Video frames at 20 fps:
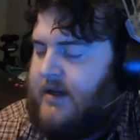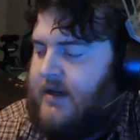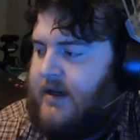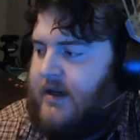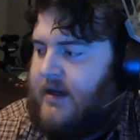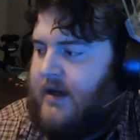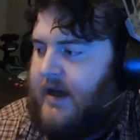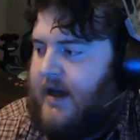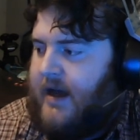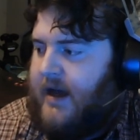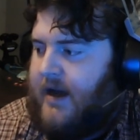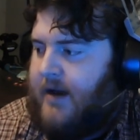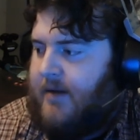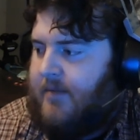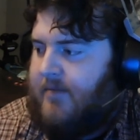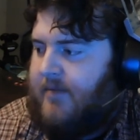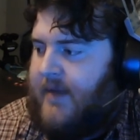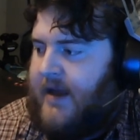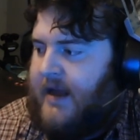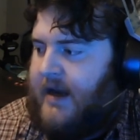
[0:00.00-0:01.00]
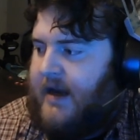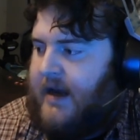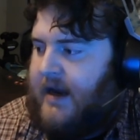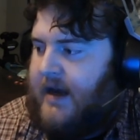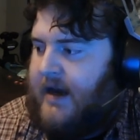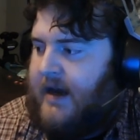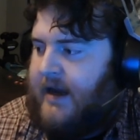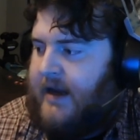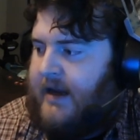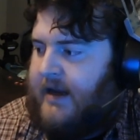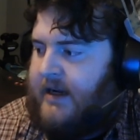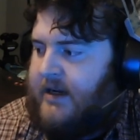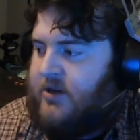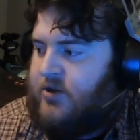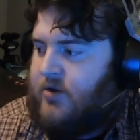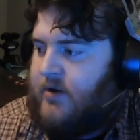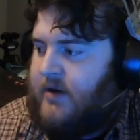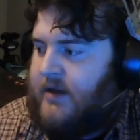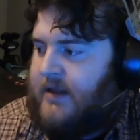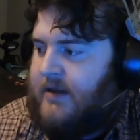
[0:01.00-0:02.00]
um, and I
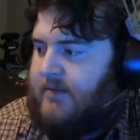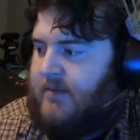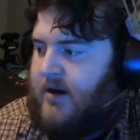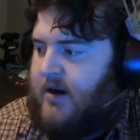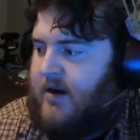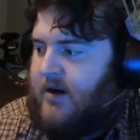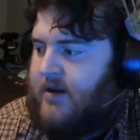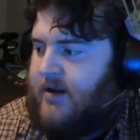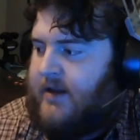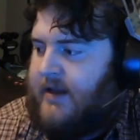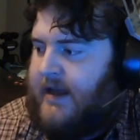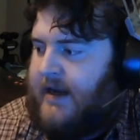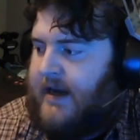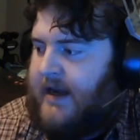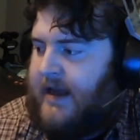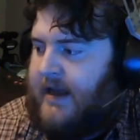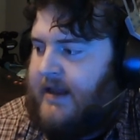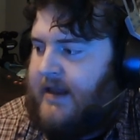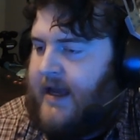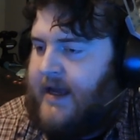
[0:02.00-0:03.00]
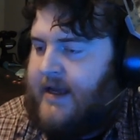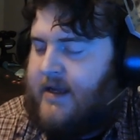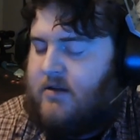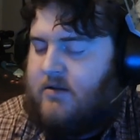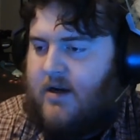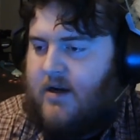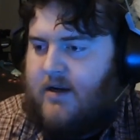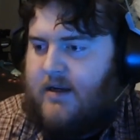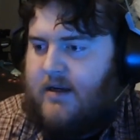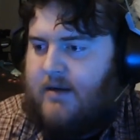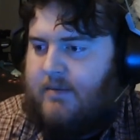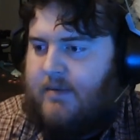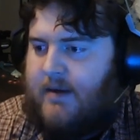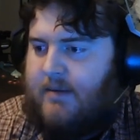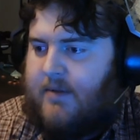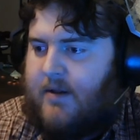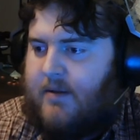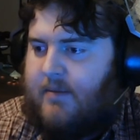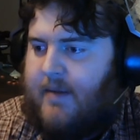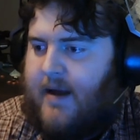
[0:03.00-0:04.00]
enjoy them all, and I like talking to
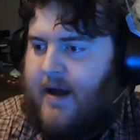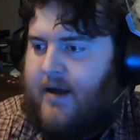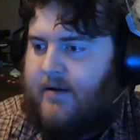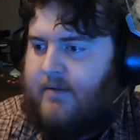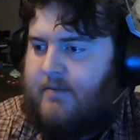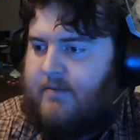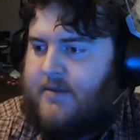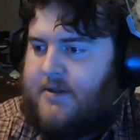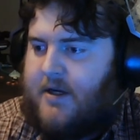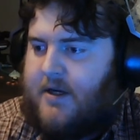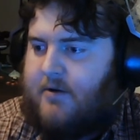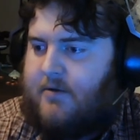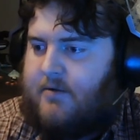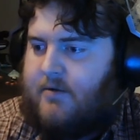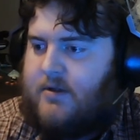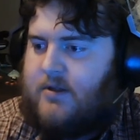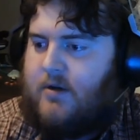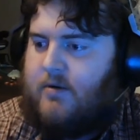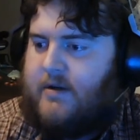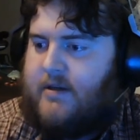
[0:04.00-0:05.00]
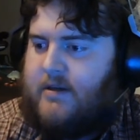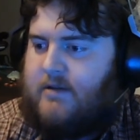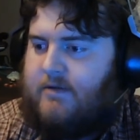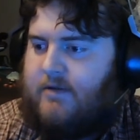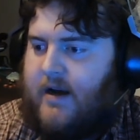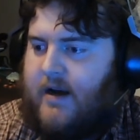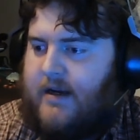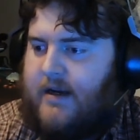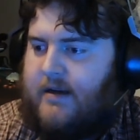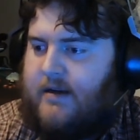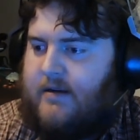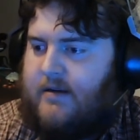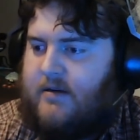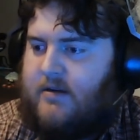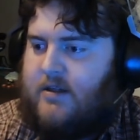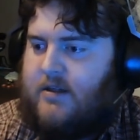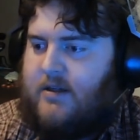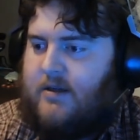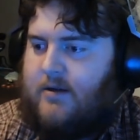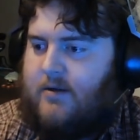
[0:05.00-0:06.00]
people about them. So it's always fun
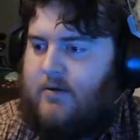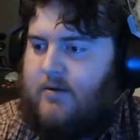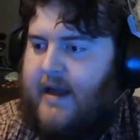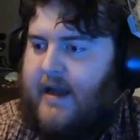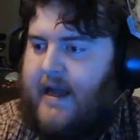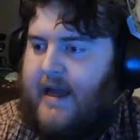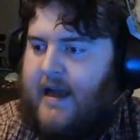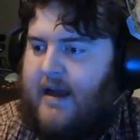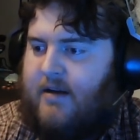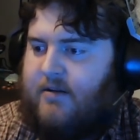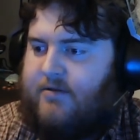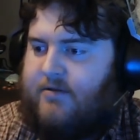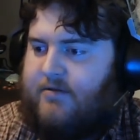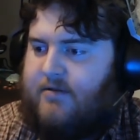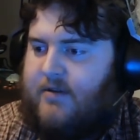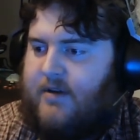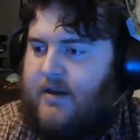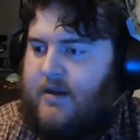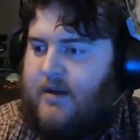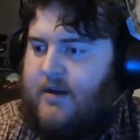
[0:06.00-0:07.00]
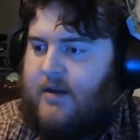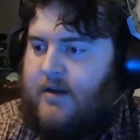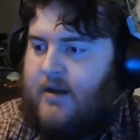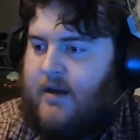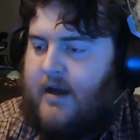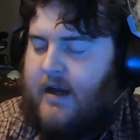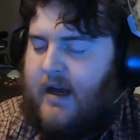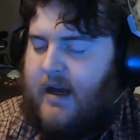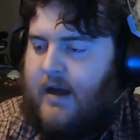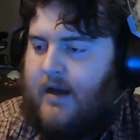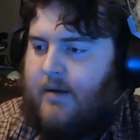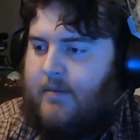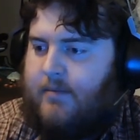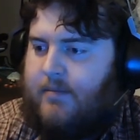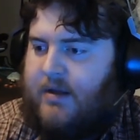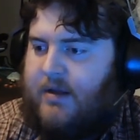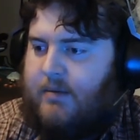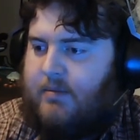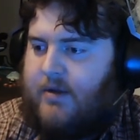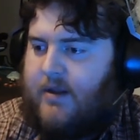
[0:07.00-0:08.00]
to have um,
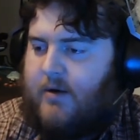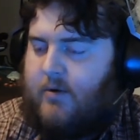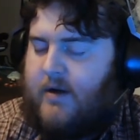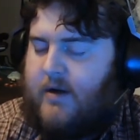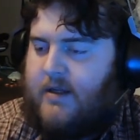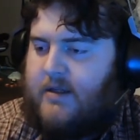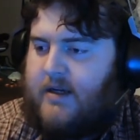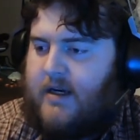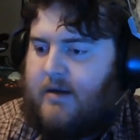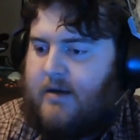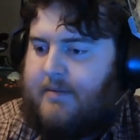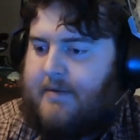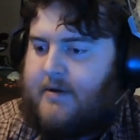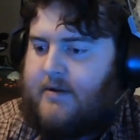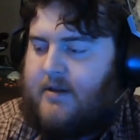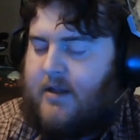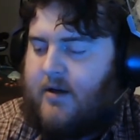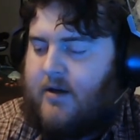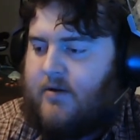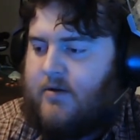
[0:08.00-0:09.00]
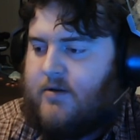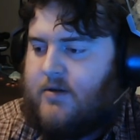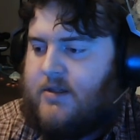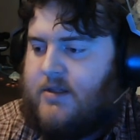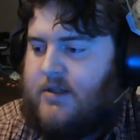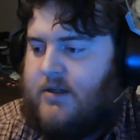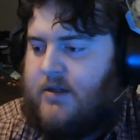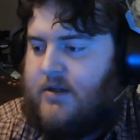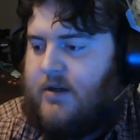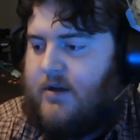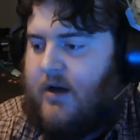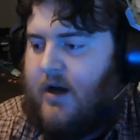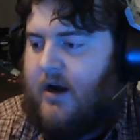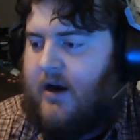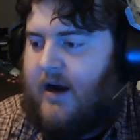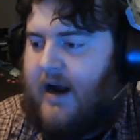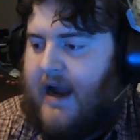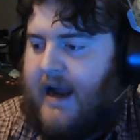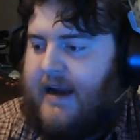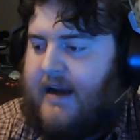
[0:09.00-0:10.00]
people that want to talk about those. All
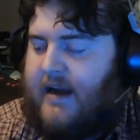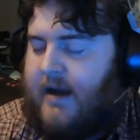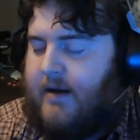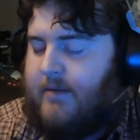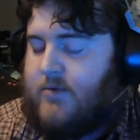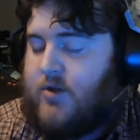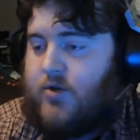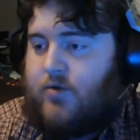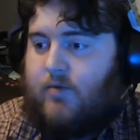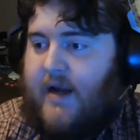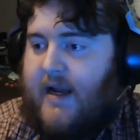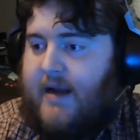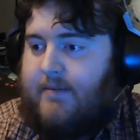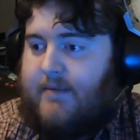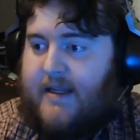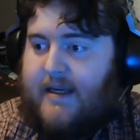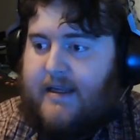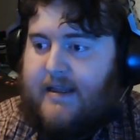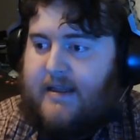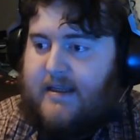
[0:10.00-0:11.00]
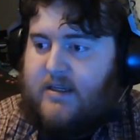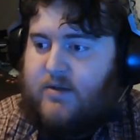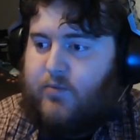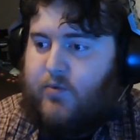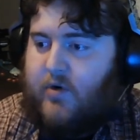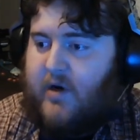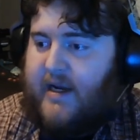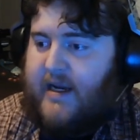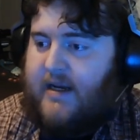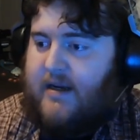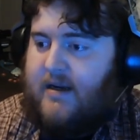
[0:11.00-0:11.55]
right, I'm just rambling at this point.